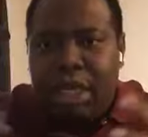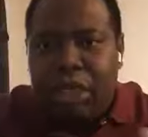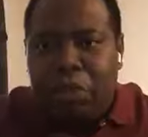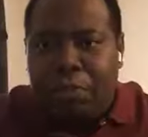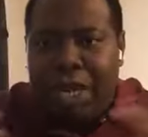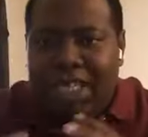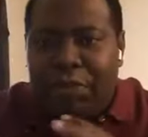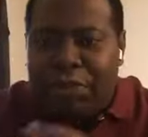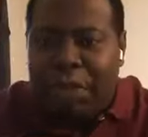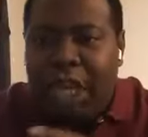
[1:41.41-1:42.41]
You partner
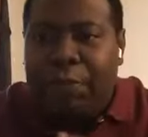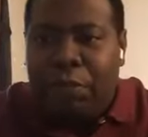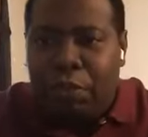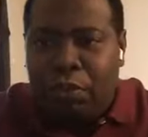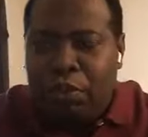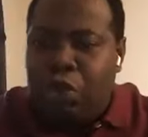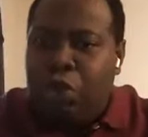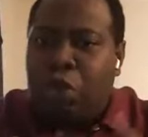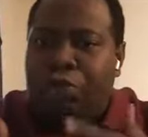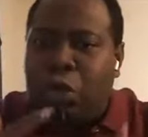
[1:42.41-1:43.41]
with people to
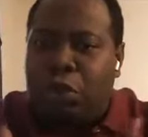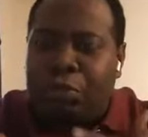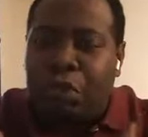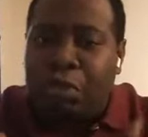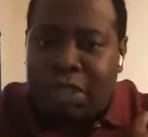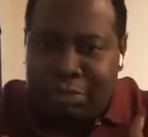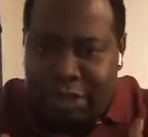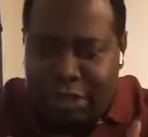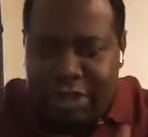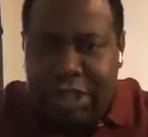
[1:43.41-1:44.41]
solve those
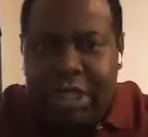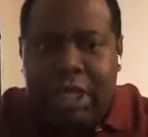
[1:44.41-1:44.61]
problems.